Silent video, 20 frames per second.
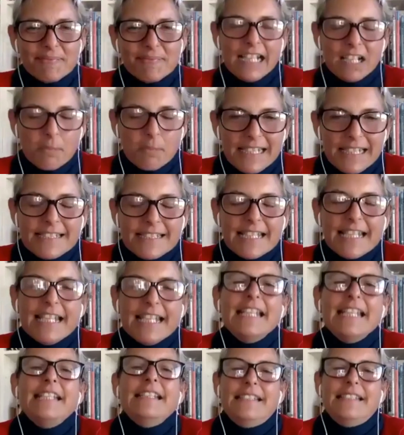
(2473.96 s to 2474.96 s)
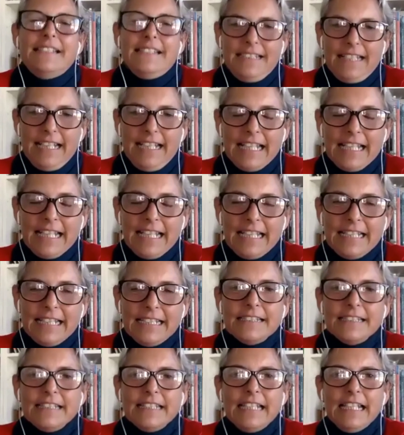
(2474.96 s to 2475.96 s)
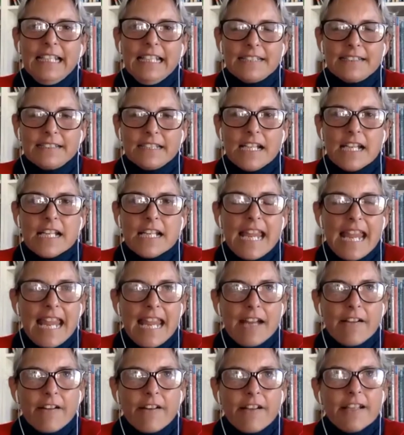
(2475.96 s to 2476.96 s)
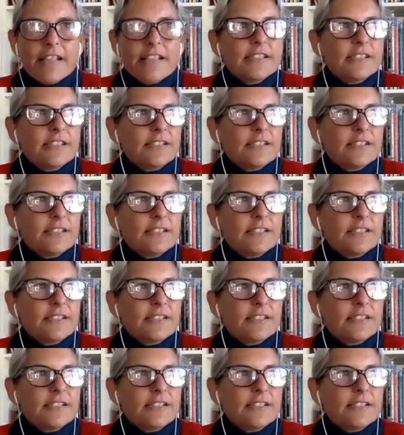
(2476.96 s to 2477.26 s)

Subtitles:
we did. And certain areas